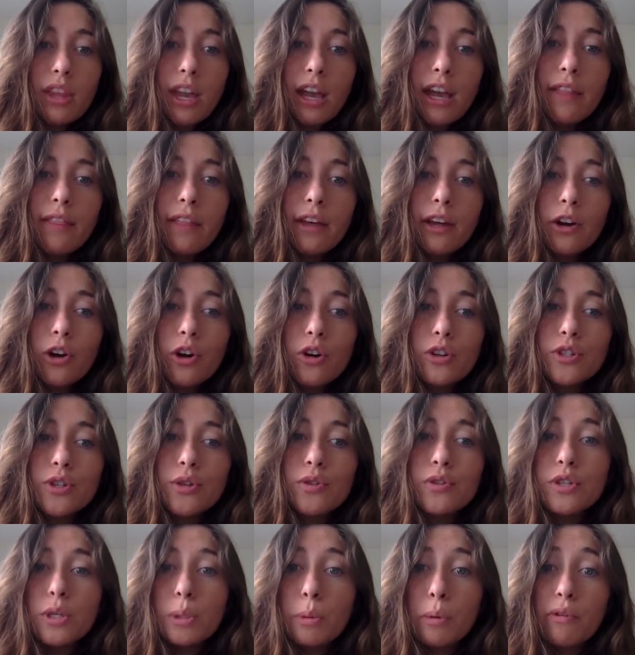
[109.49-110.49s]
And then also
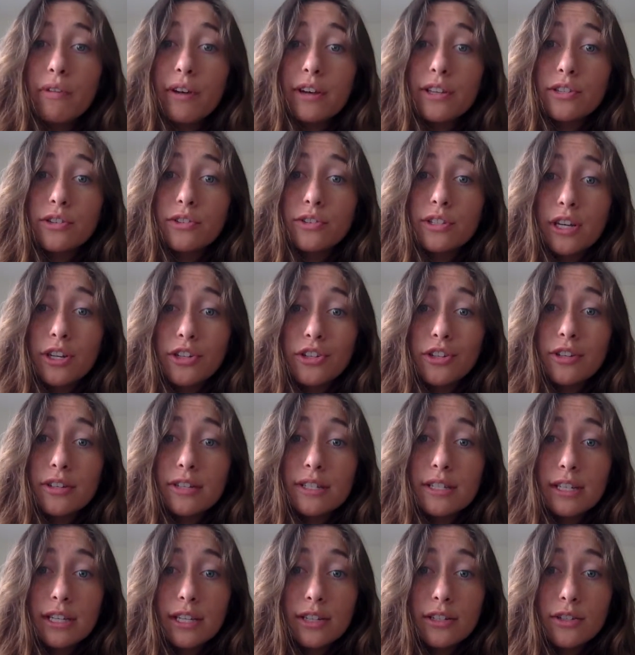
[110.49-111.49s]
the supervisor
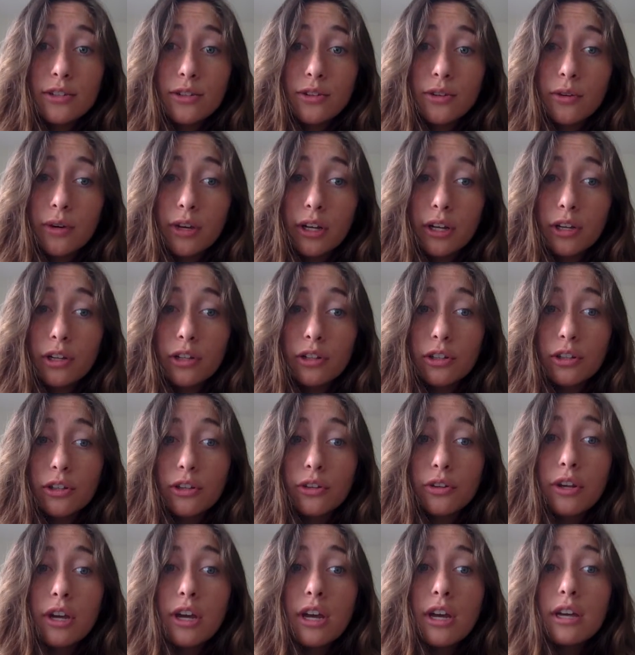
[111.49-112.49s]
sessions need to
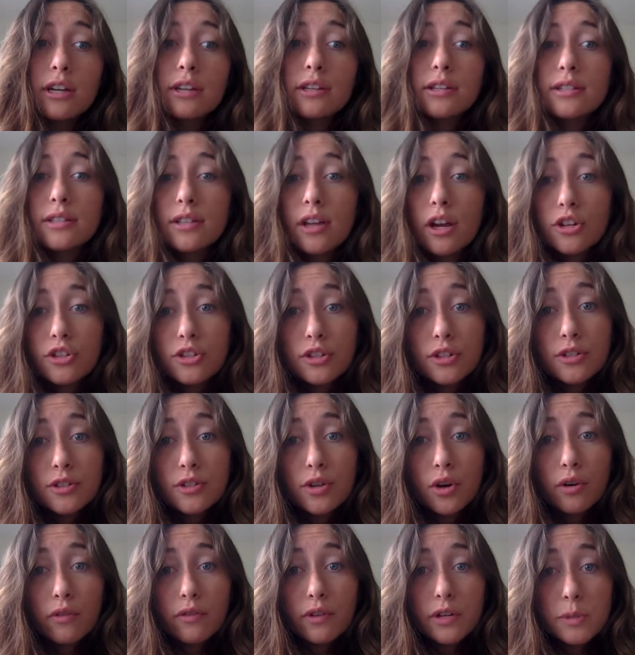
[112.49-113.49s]
include discussions
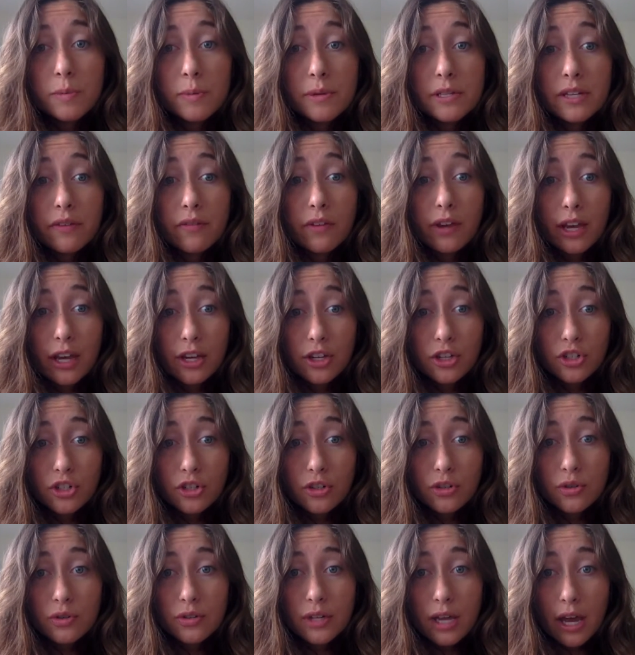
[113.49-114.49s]
over specific
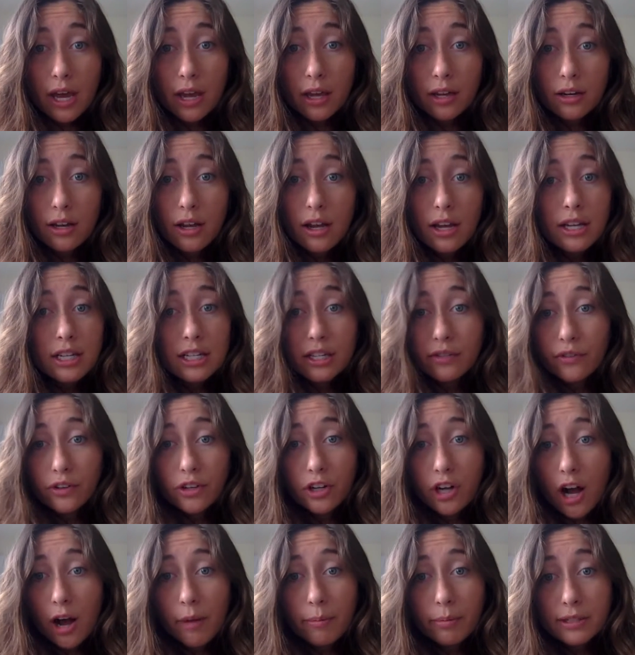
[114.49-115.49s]
issues and different
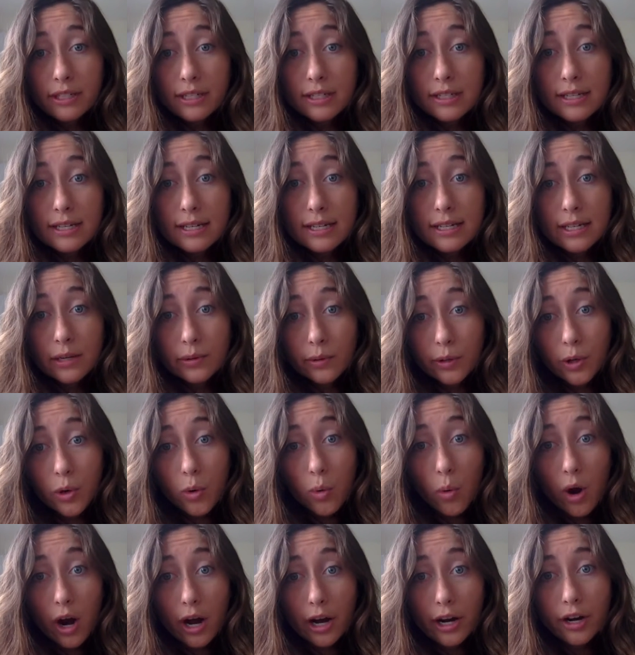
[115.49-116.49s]
competencies that are
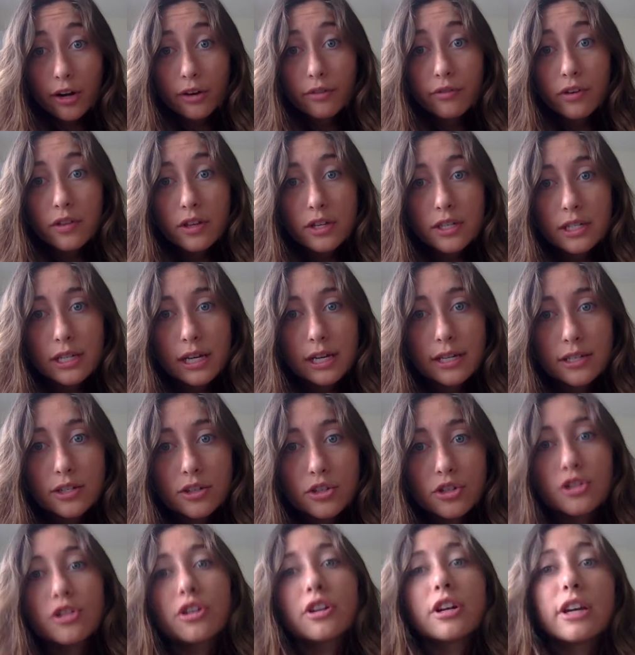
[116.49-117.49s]
required for this
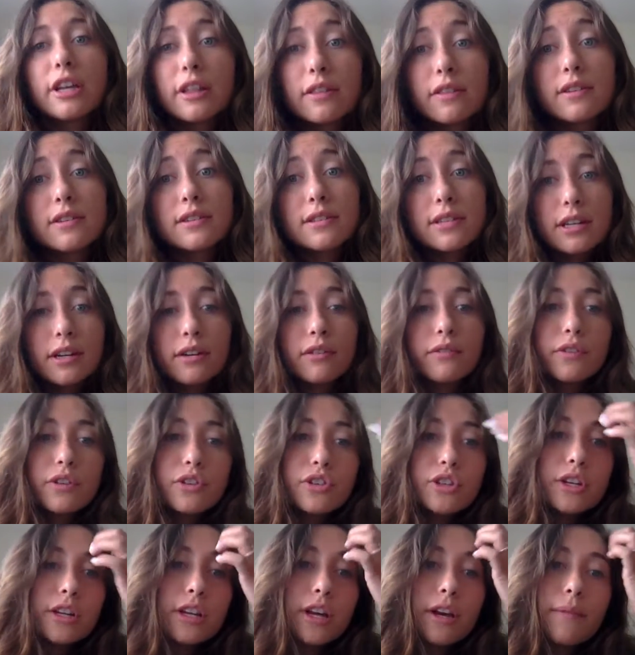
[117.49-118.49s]
licensure in the state of
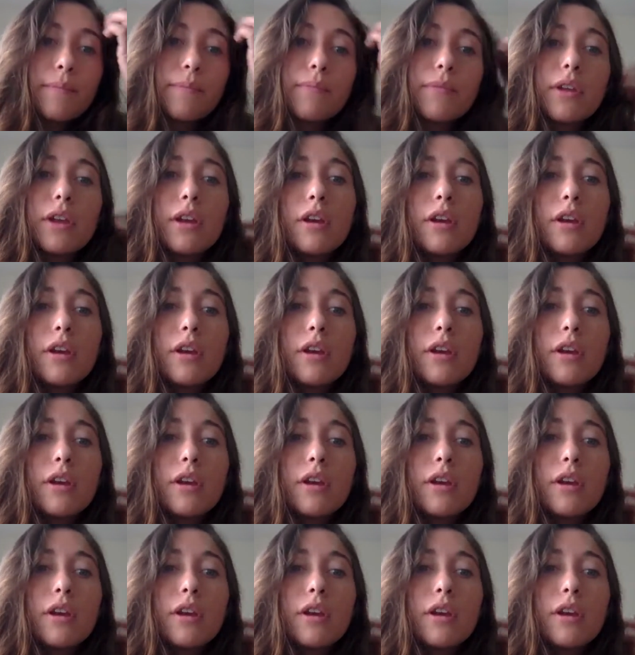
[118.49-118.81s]
Virginia.